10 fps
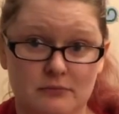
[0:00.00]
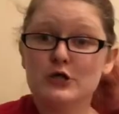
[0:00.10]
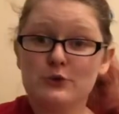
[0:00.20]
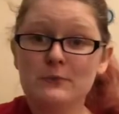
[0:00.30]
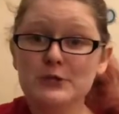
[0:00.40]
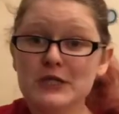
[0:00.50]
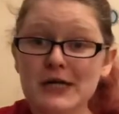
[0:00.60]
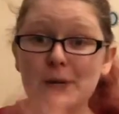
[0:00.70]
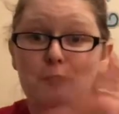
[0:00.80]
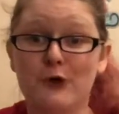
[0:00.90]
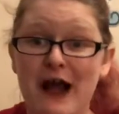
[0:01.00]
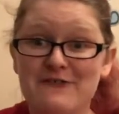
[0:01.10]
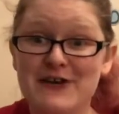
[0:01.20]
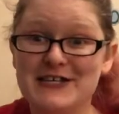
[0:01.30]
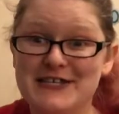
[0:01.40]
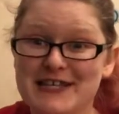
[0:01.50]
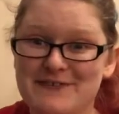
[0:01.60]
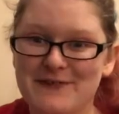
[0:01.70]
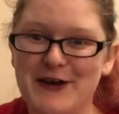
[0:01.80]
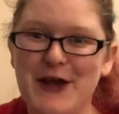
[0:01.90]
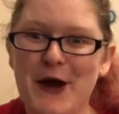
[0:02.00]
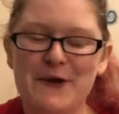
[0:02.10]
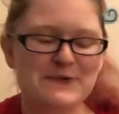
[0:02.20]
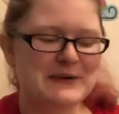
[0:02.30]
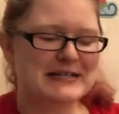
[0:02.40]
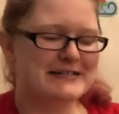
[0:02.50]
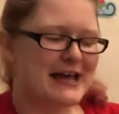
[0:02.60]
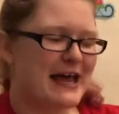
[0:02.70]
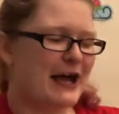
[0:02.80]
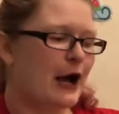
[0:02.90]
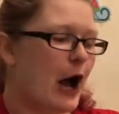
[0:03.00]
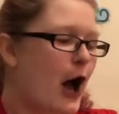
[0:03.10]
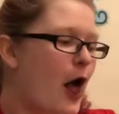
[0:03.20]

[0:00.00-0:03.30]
So I'm just gonna preface this video by saying